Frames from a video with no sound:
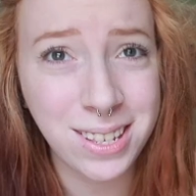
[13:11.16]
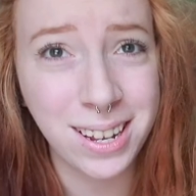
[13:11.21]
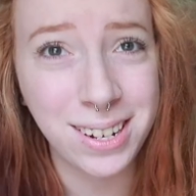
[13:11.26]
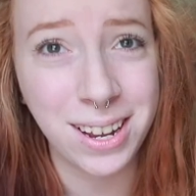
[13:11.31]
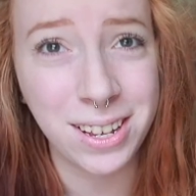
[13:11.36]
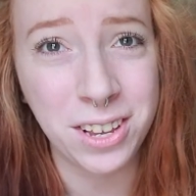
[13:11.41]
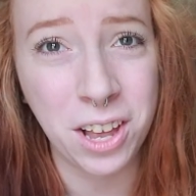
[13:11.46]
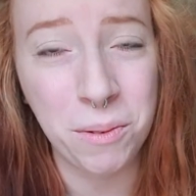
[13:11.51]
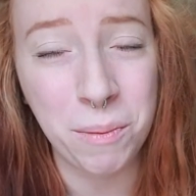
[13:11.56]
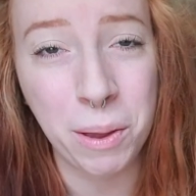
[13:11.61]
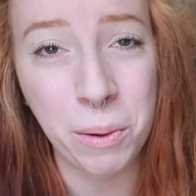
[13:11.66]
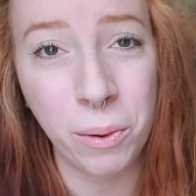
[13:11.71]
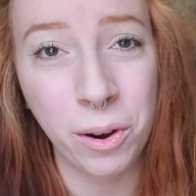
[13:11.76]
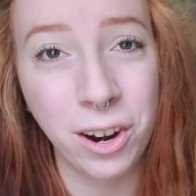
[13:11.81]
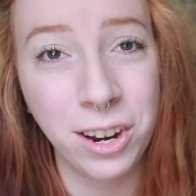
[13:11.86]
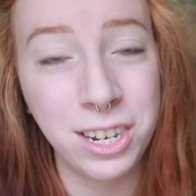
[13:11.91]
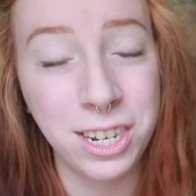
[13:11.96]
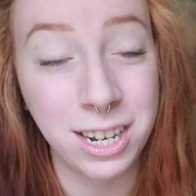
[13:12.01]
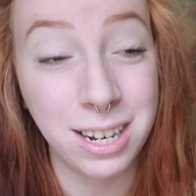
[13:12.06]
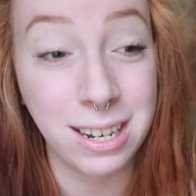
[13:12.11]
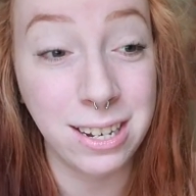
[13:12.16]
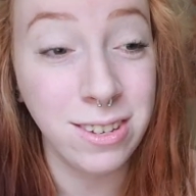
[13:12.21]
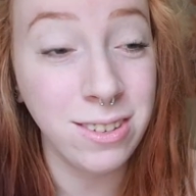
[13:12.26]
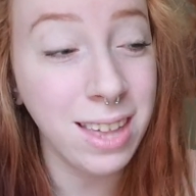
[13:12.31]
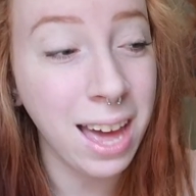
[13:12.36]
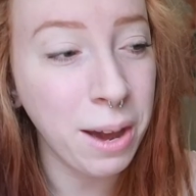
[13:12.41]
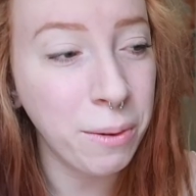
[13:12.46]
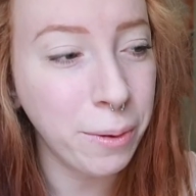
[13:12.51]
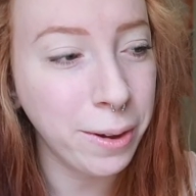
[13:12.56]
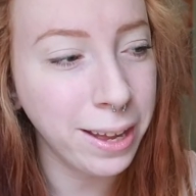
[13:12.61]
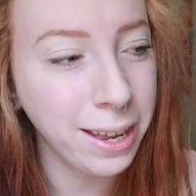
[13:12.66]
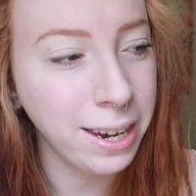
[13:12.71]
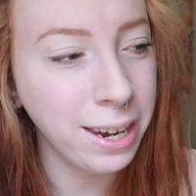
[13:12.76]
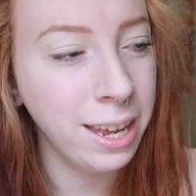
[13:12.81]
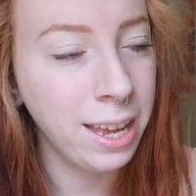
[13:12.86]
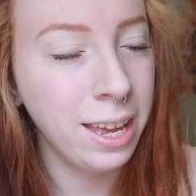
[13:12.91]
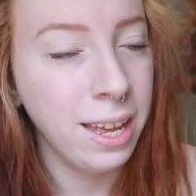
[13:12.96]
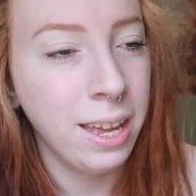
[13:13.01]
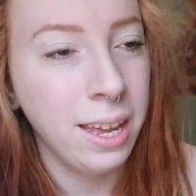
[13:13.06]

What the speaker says: that does all my work didn't do that one.